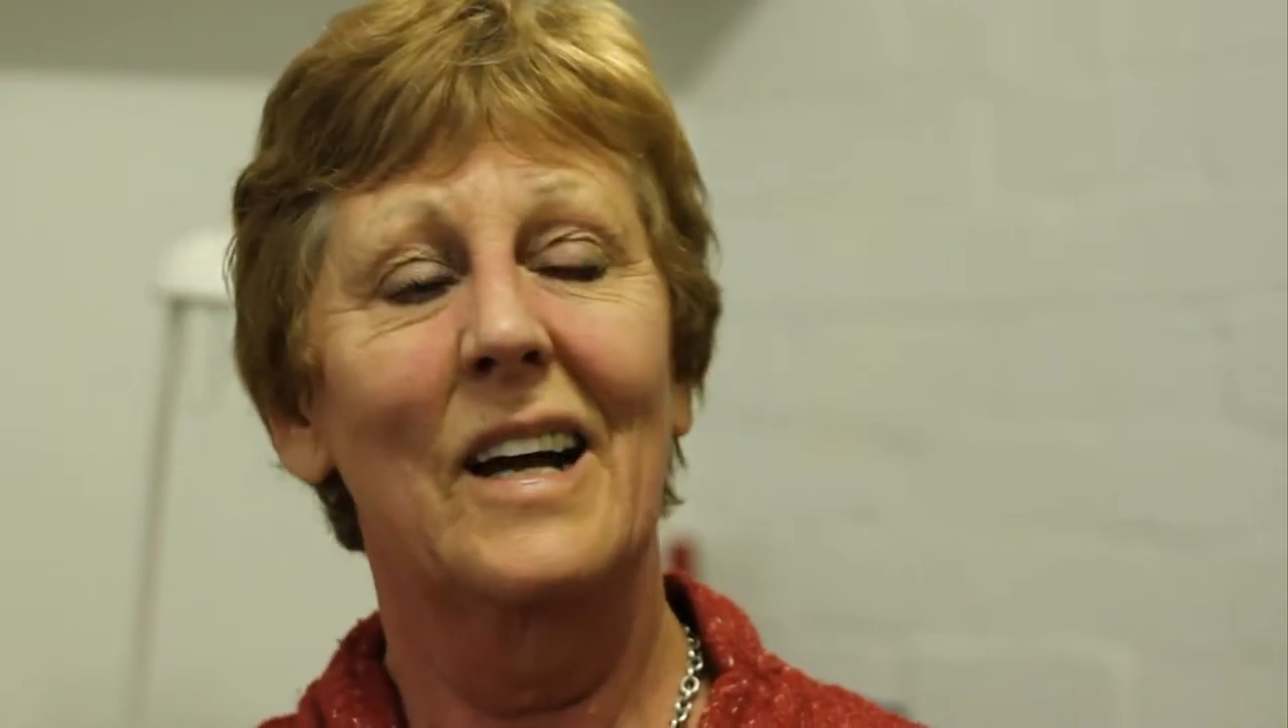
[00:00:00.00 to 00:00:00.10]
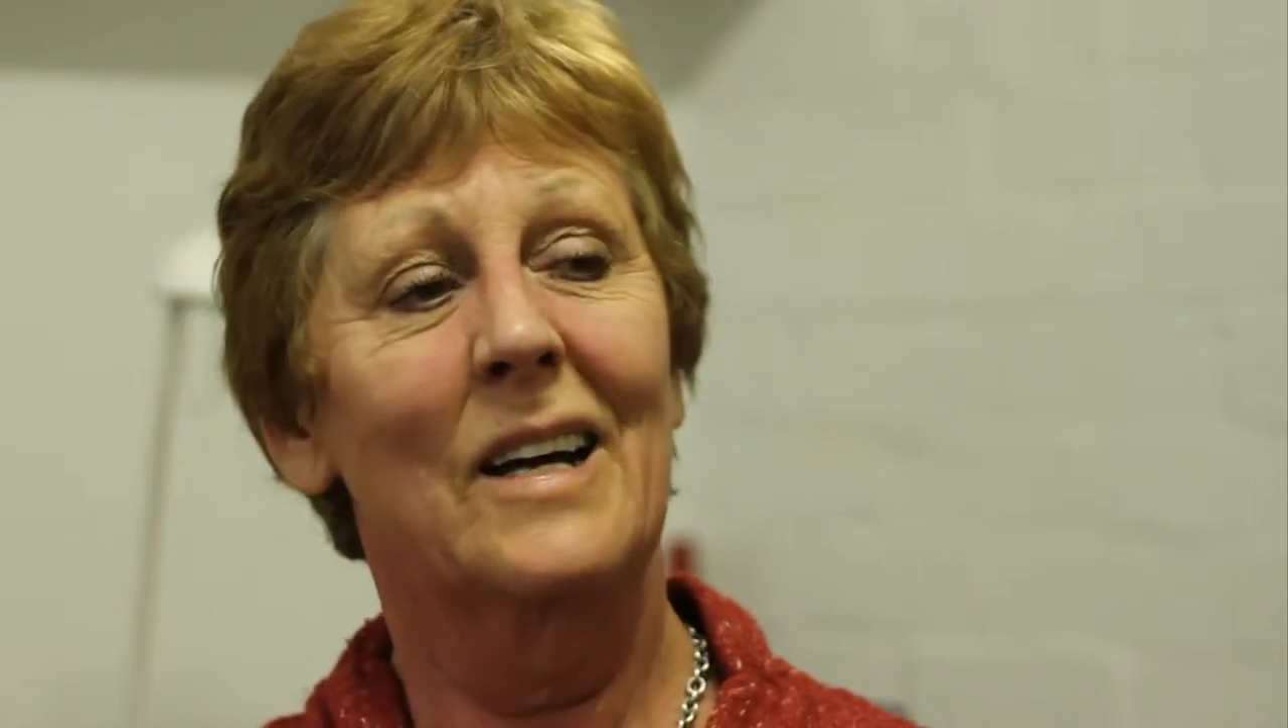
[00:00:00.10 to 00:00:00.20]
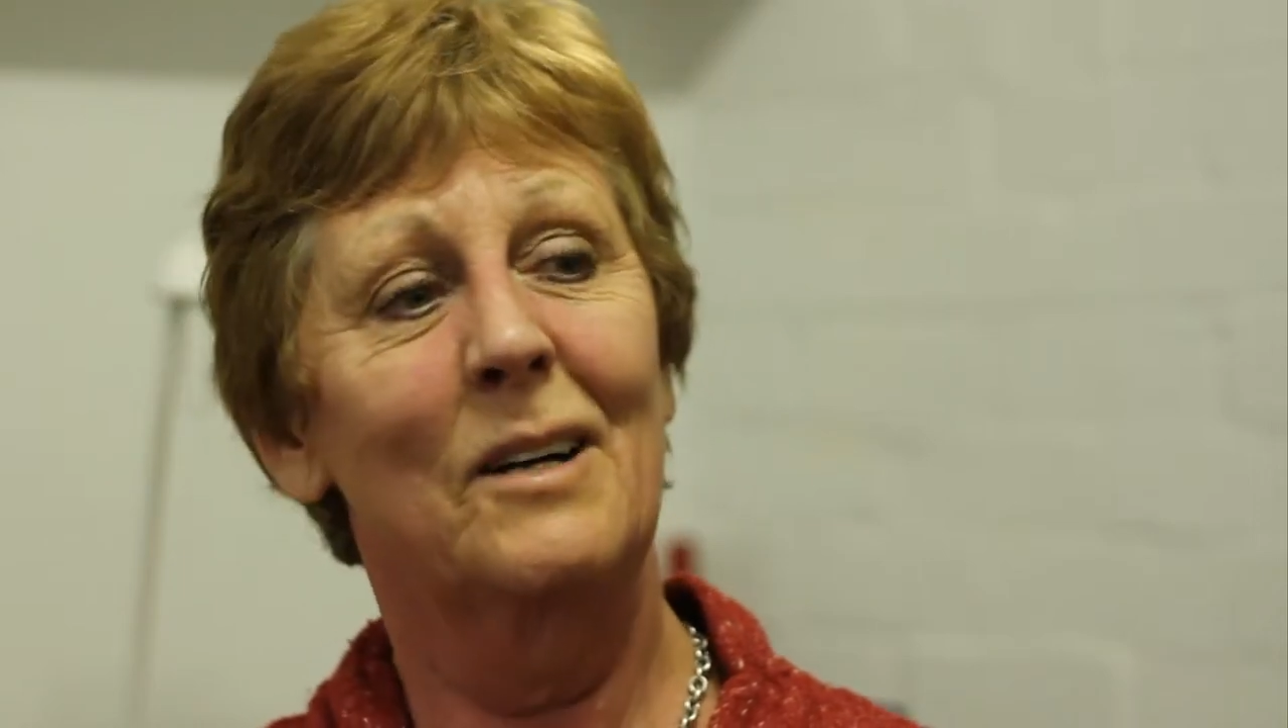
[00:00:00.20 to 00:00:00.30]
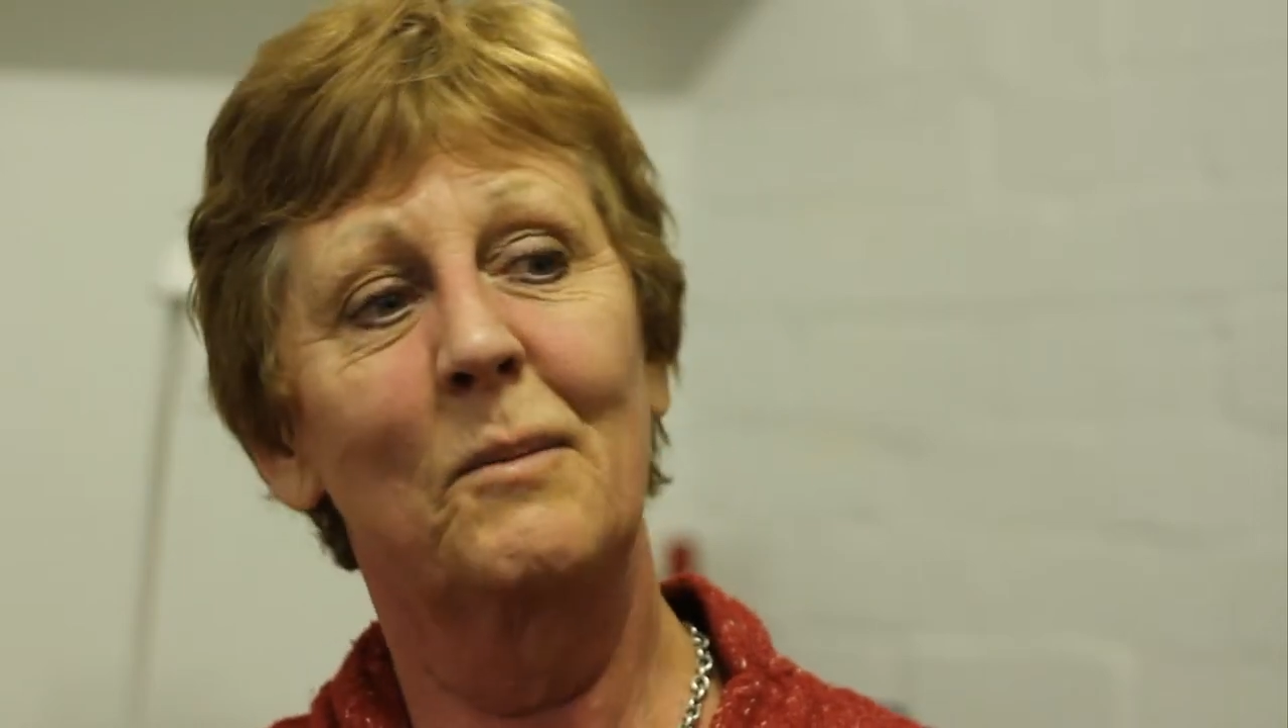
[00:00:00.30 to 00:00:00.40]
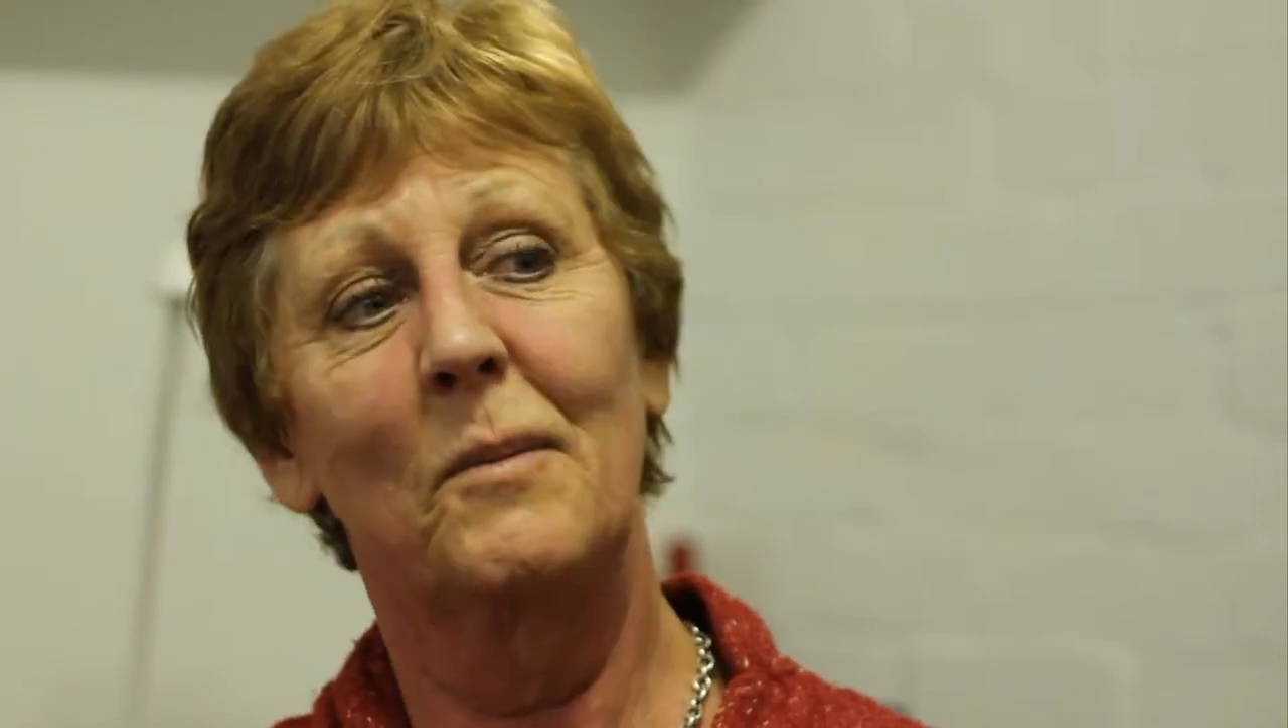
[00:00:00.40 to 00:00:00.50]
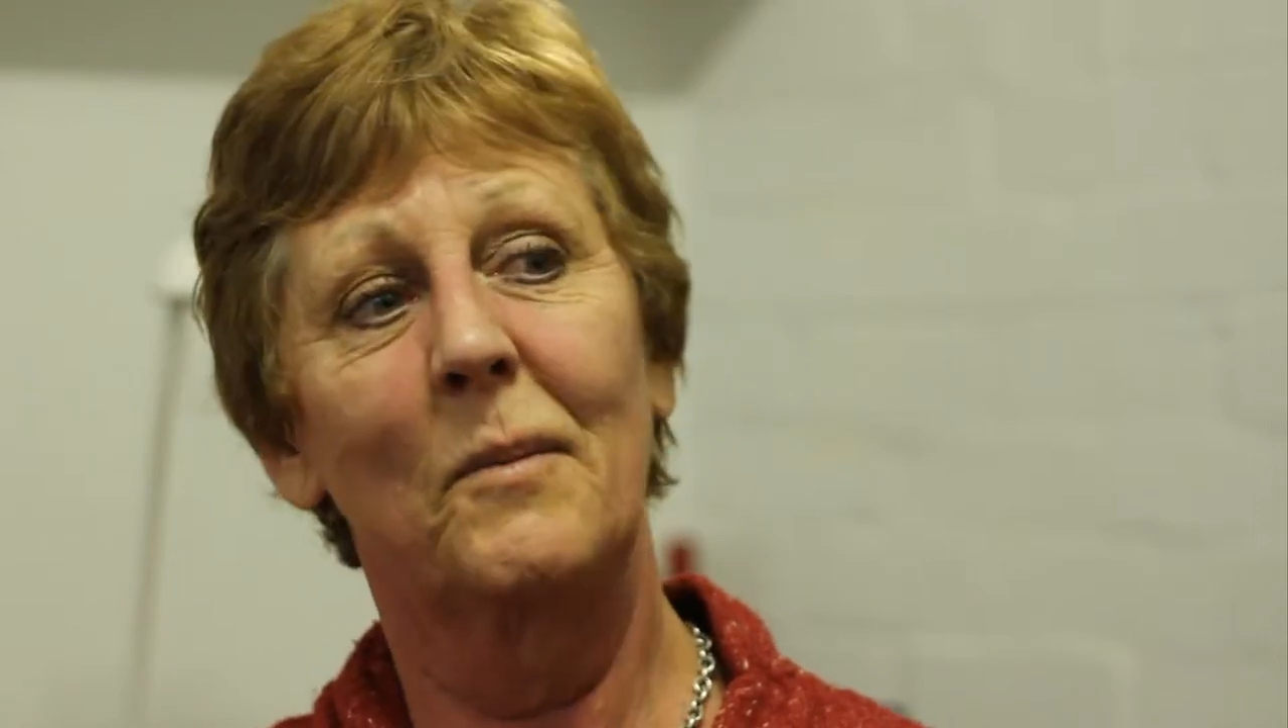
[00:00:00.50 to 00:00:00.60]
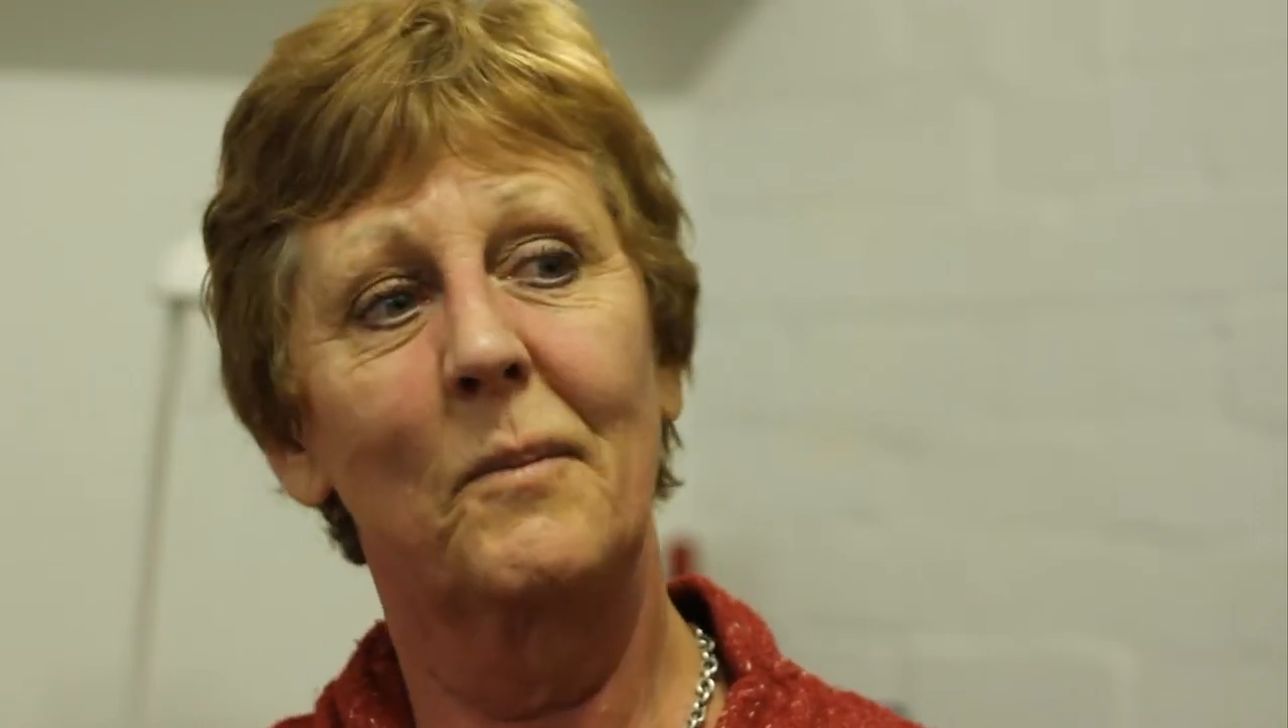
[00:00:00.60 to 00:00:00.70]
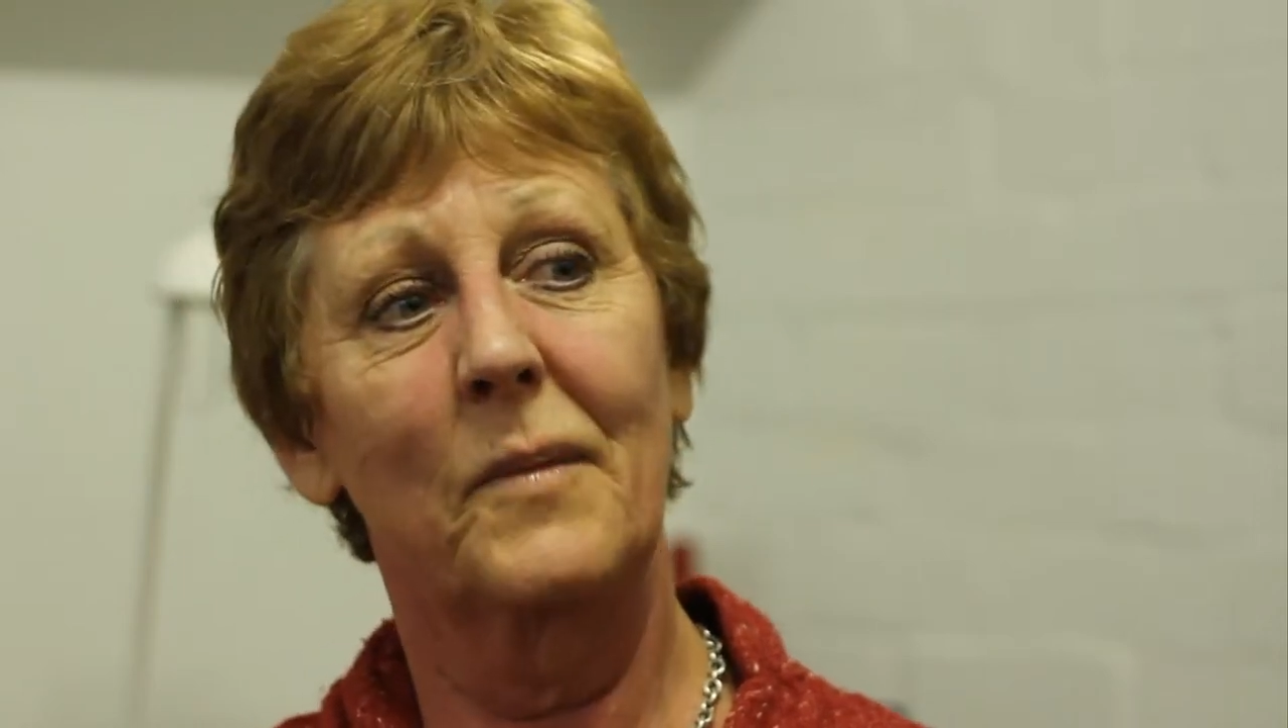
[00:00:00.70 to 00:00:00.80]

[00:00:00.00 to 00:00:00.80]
um,